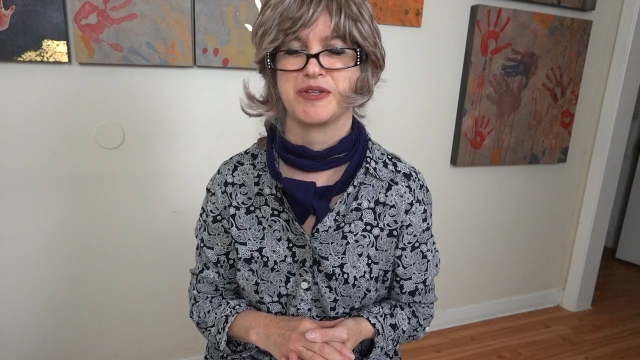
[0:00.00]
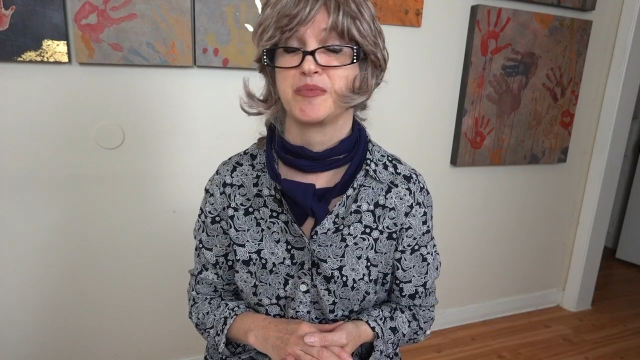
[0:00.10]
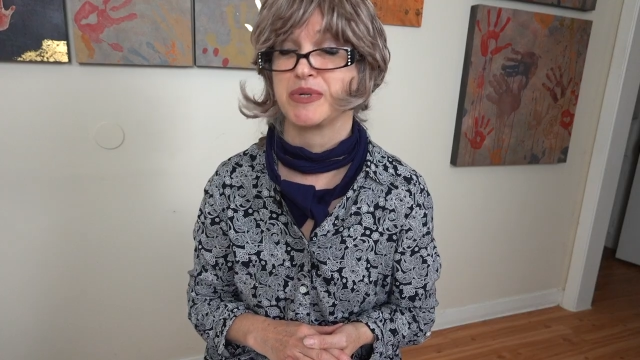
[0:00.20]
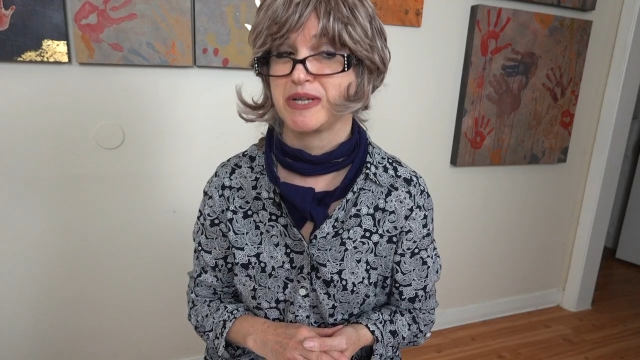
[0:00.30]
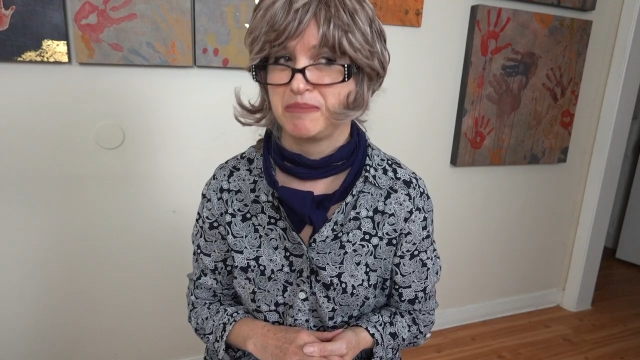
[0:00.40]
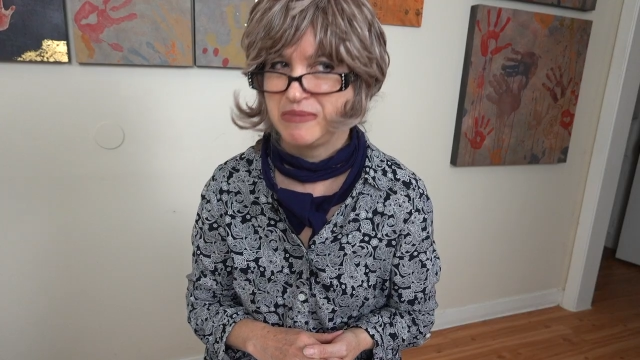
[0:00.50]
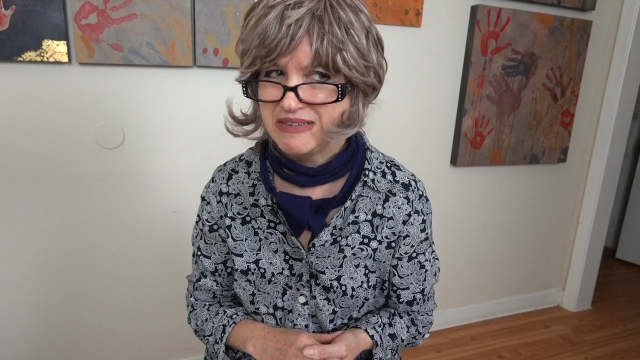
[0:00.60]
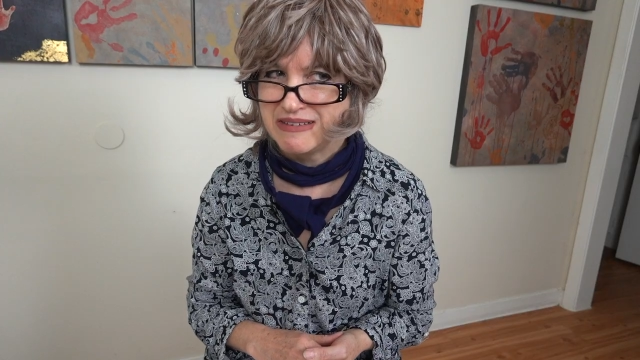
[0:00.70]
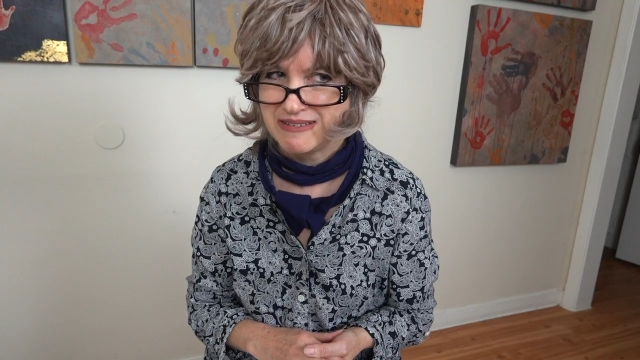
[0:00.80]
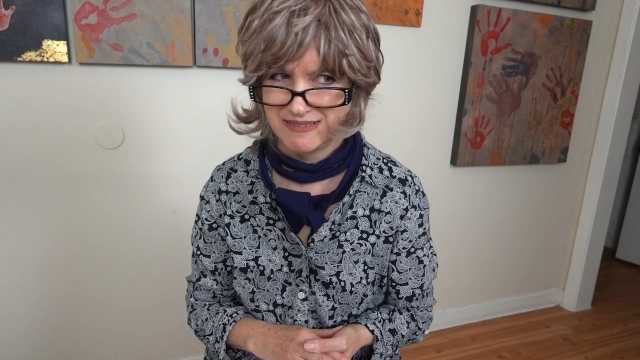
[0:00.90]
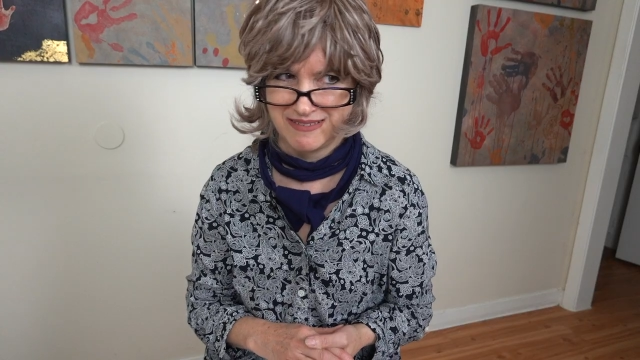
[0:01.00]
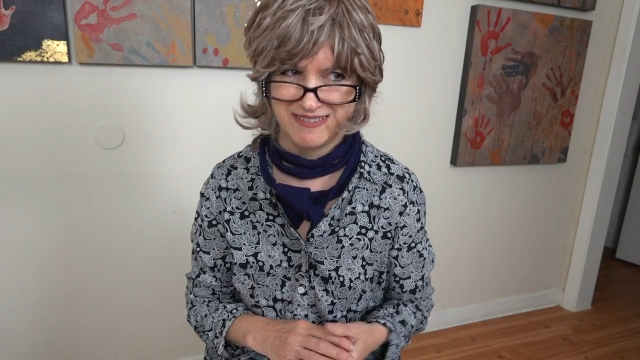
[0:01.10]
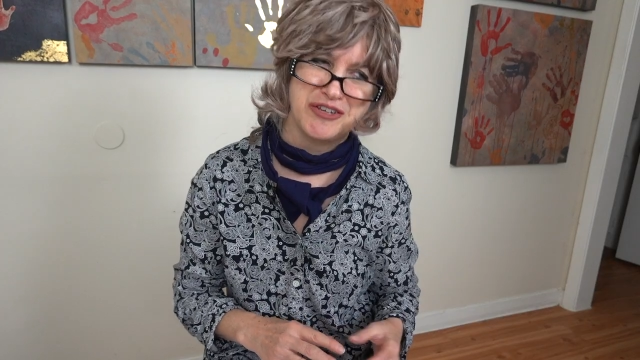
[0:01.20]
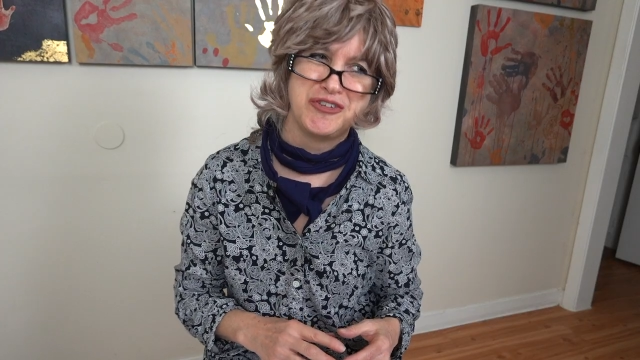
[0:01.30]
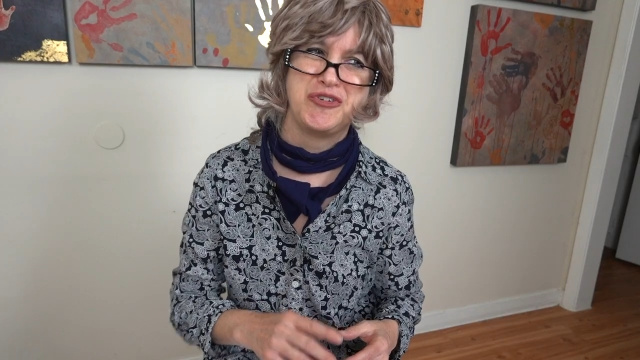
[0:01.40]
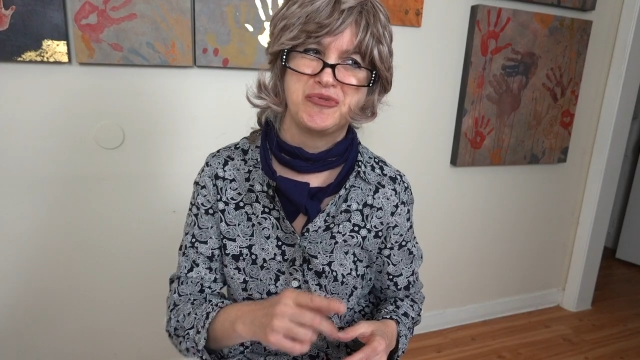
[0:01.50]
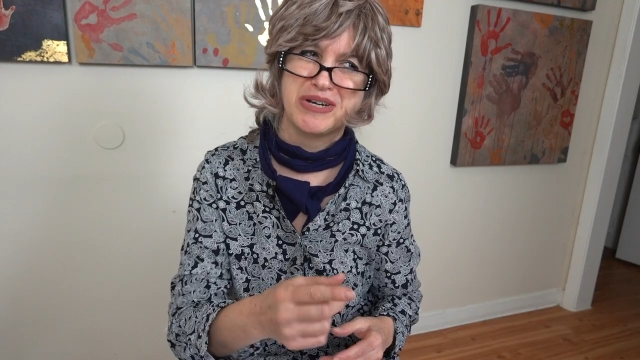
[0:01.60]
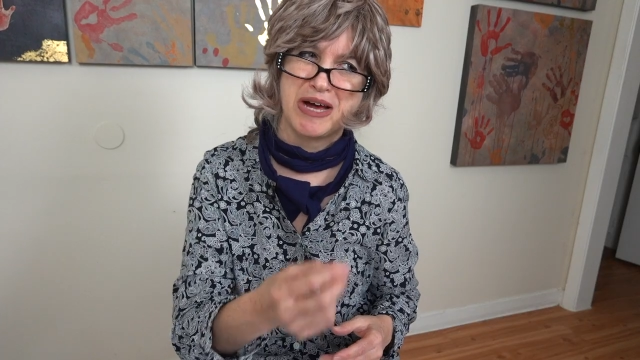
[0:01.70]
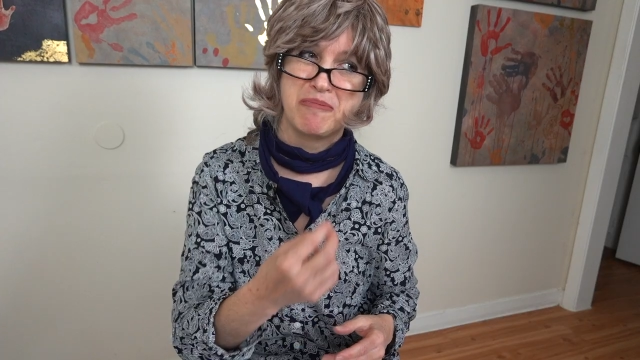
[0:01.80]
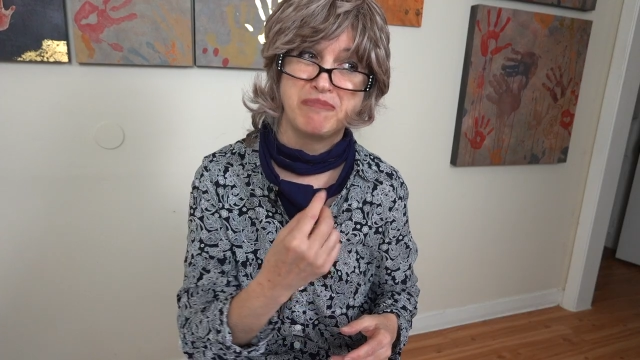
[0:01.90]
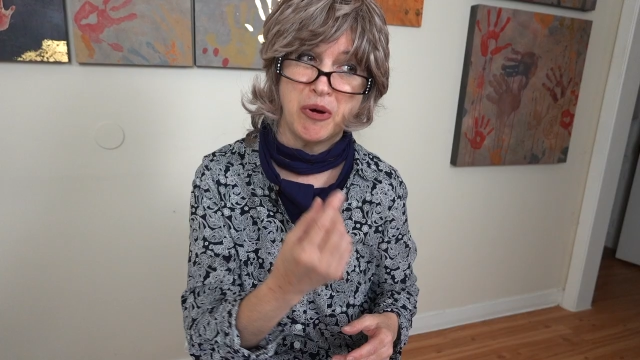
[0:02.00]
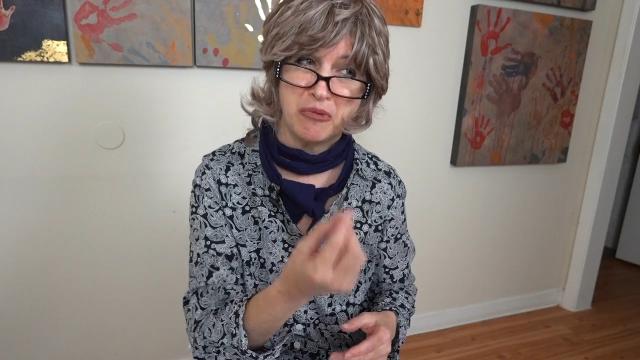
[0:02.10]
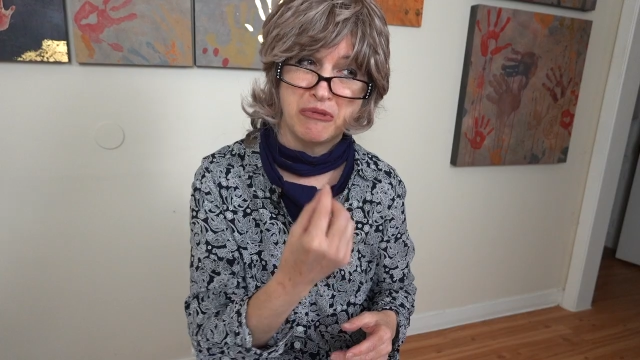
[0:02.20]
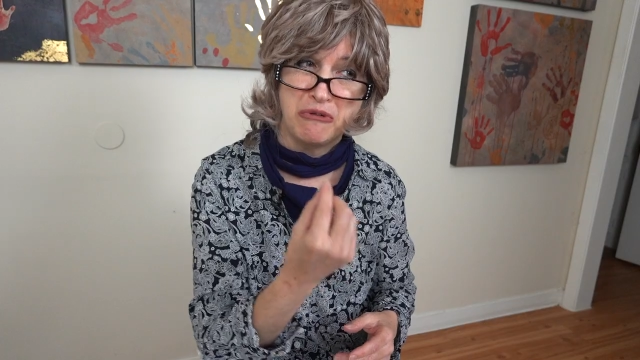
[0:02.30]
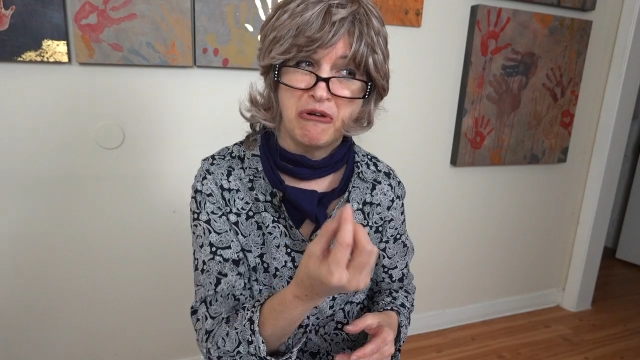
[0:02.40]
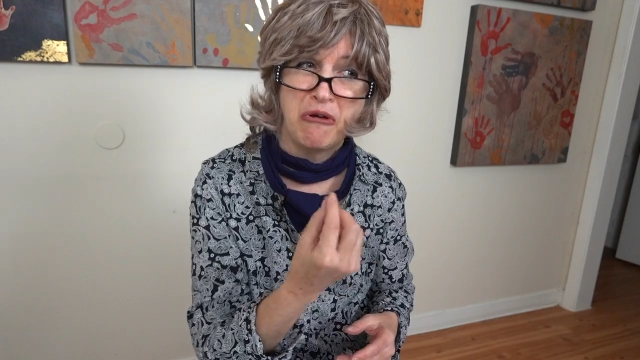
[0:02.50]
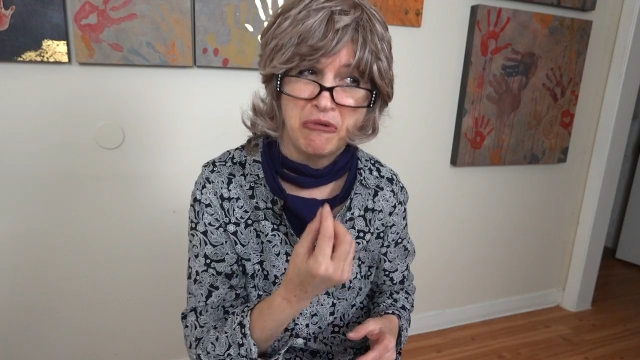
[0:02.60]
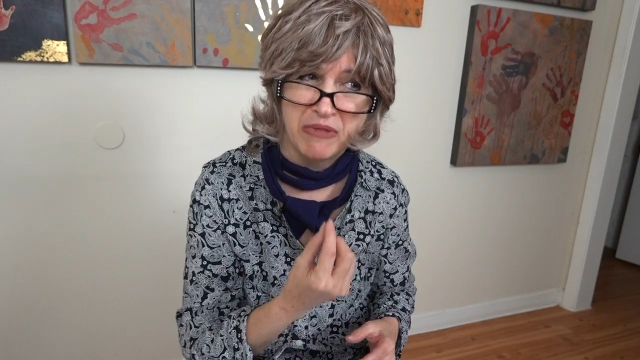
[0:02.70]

not what I mean. You and I both know